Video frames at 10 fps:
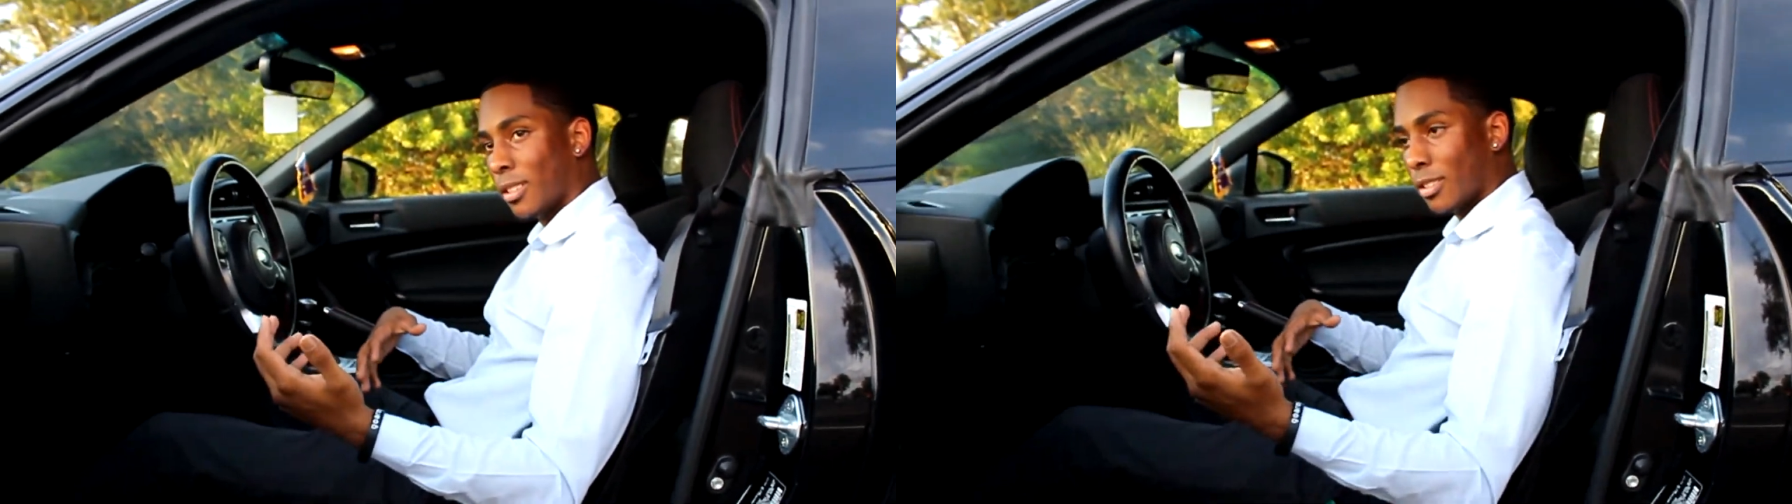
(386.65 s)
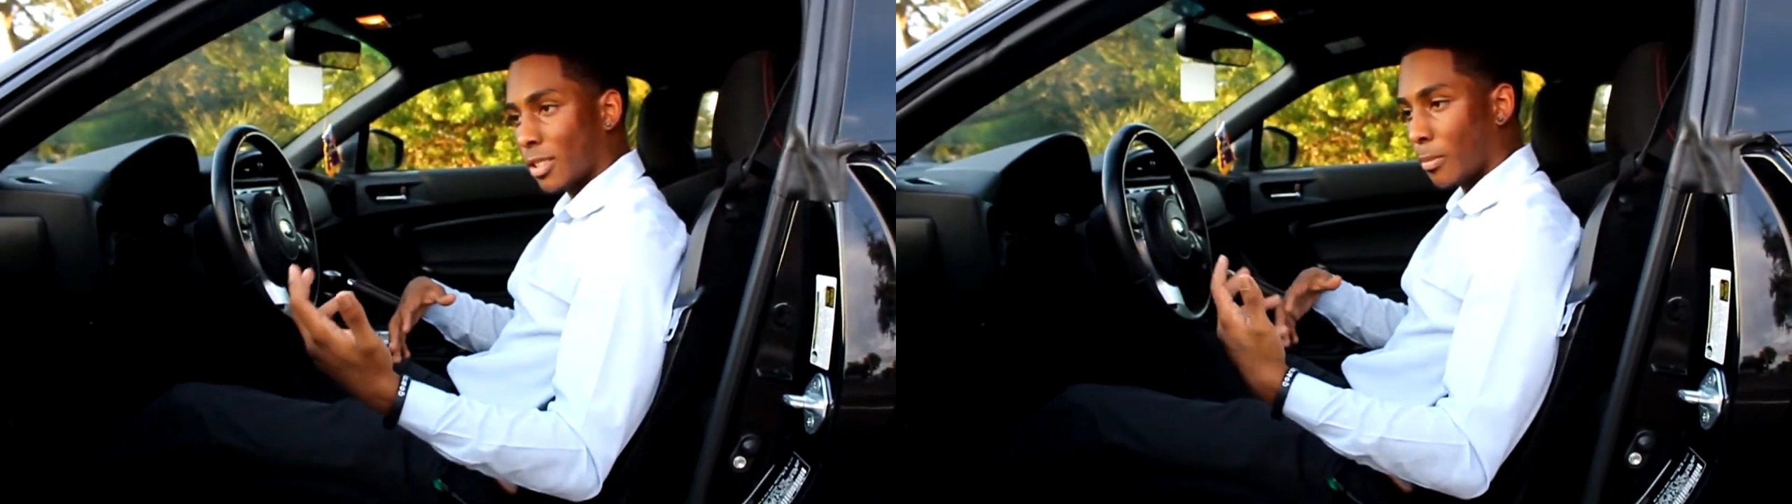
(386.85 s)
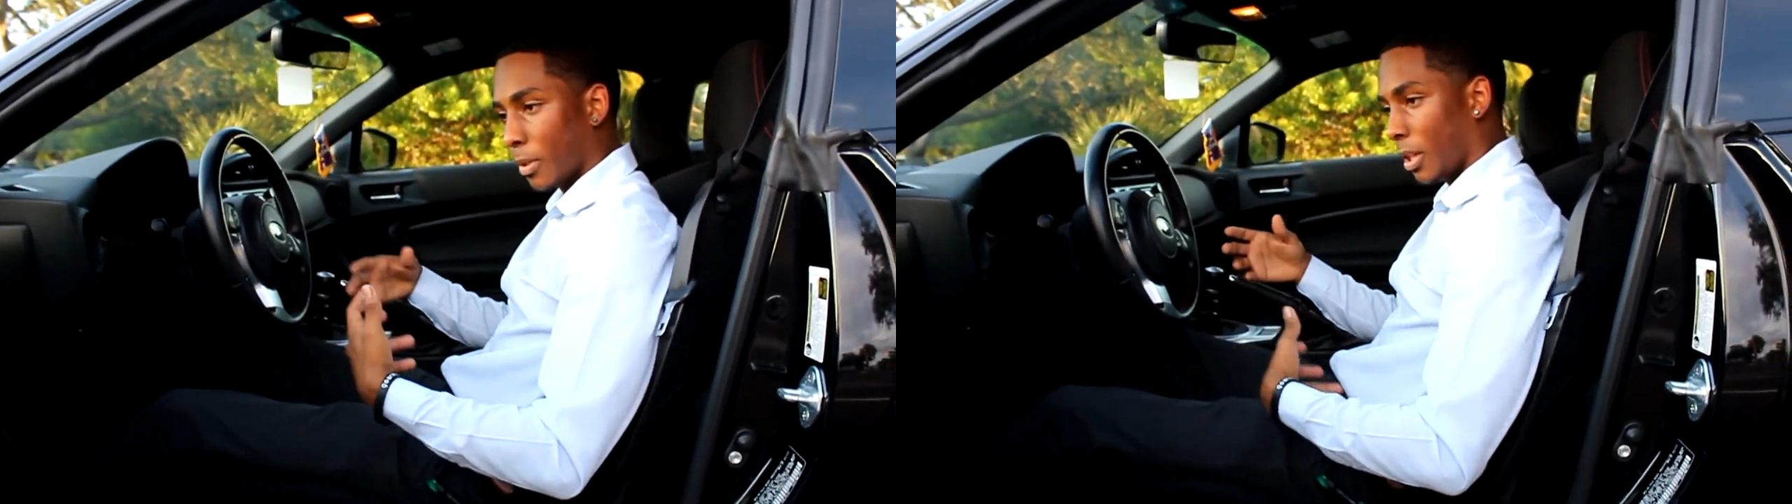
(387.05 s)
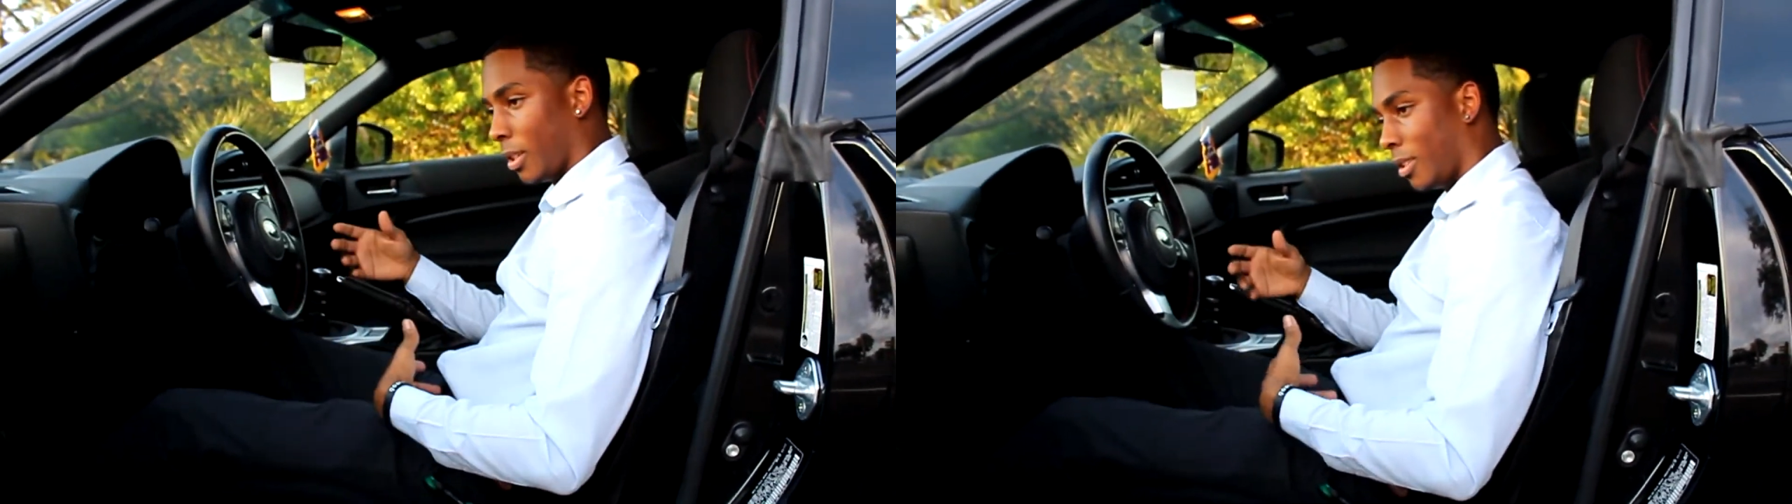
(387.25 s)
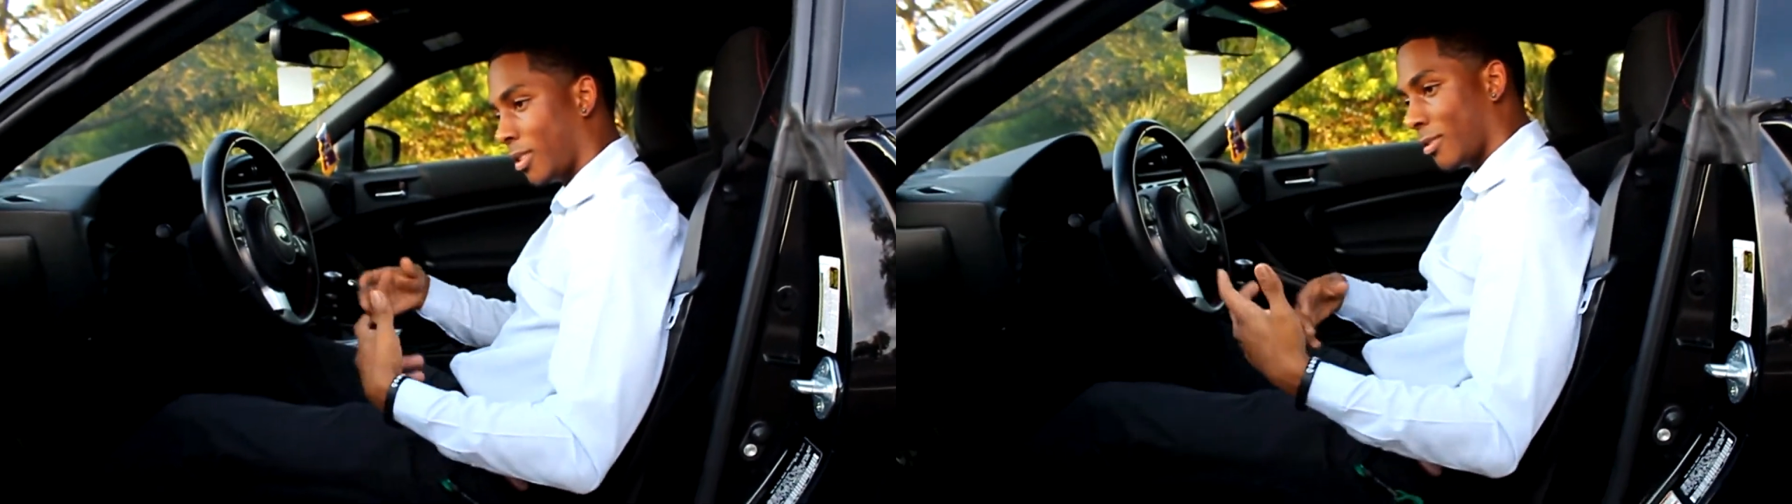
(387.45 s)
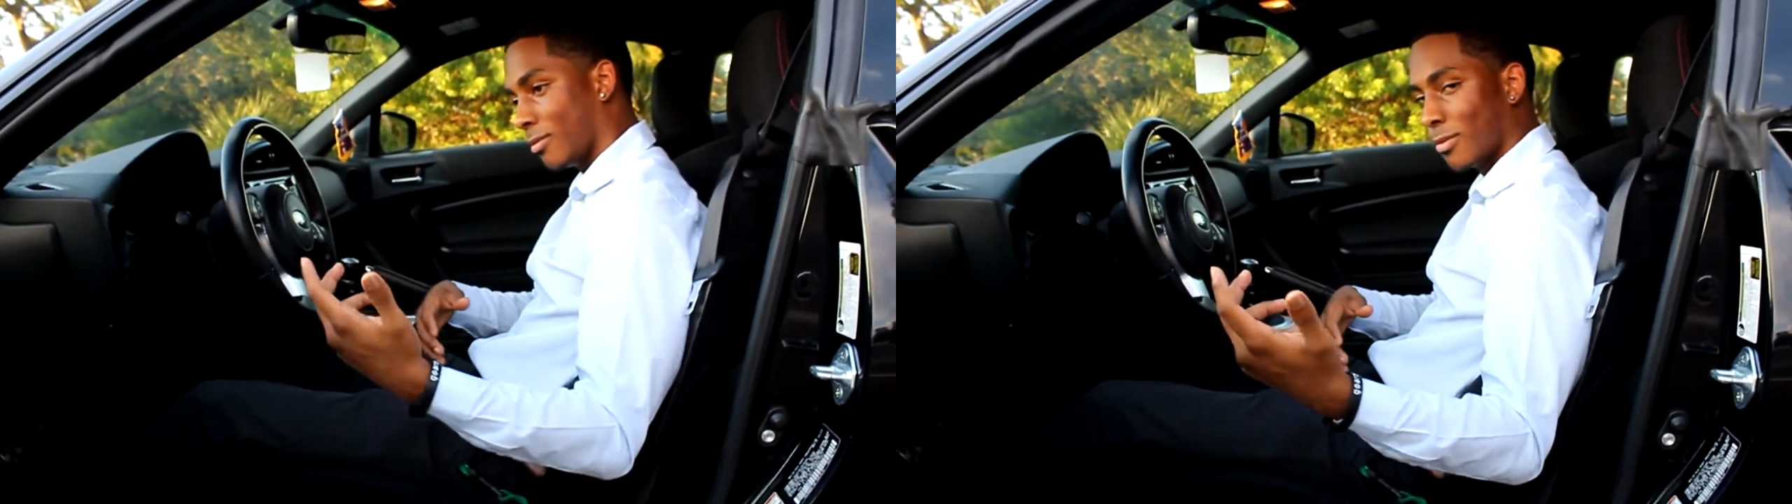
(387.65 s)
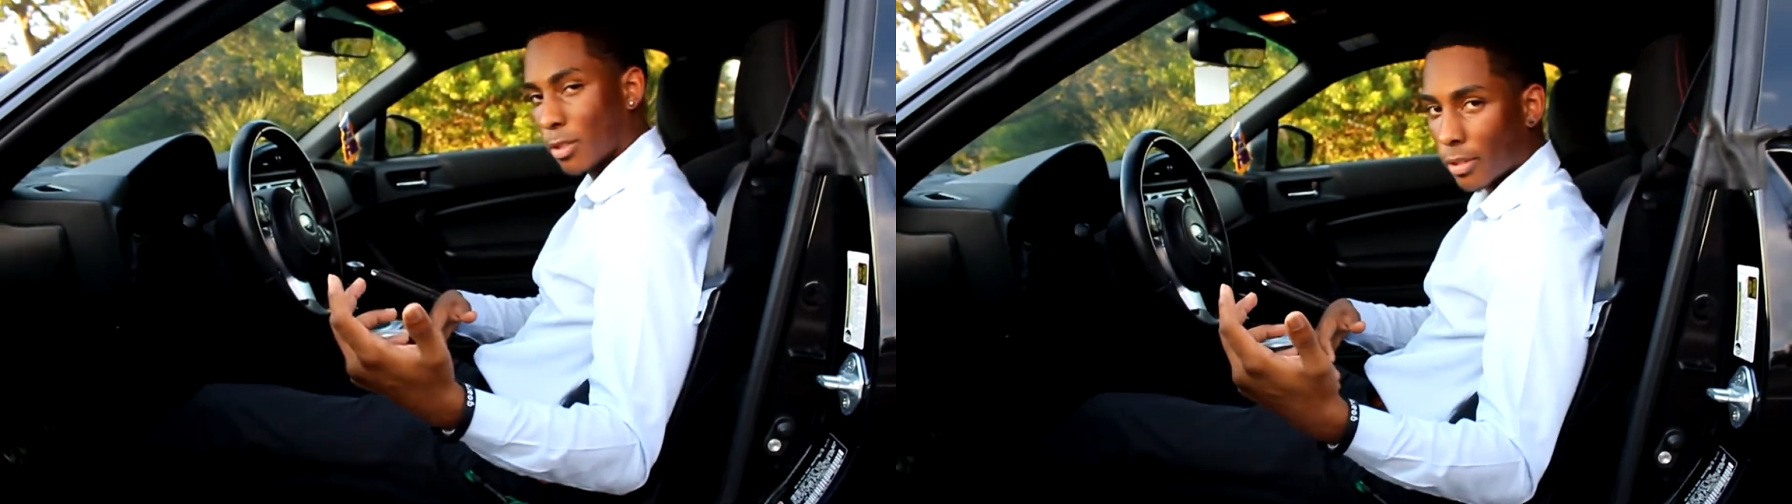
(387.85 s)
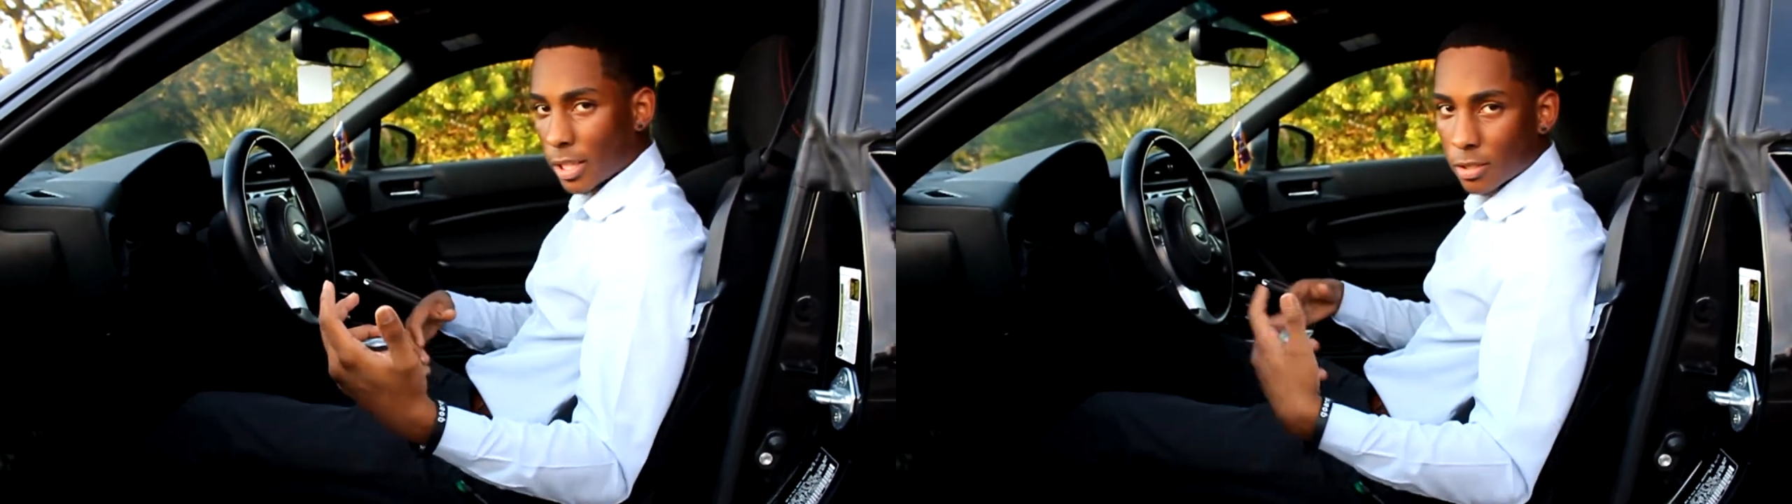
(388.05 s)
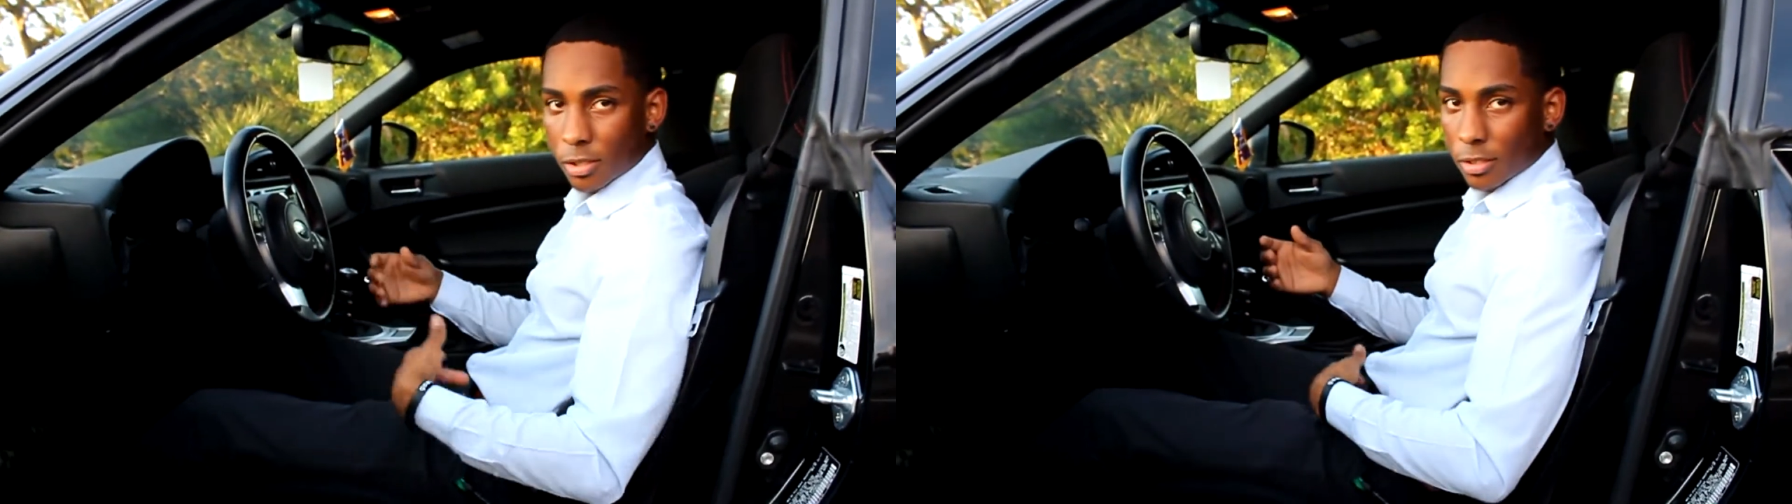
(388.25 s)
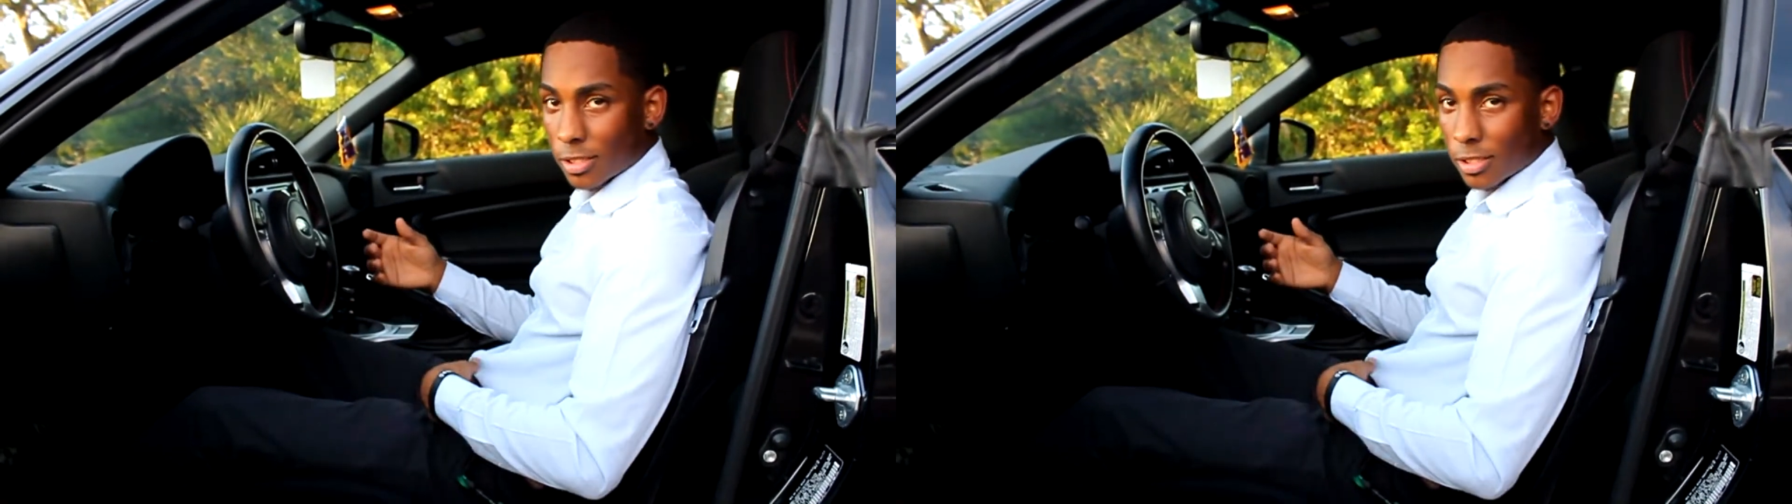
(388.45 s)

some like Thrasher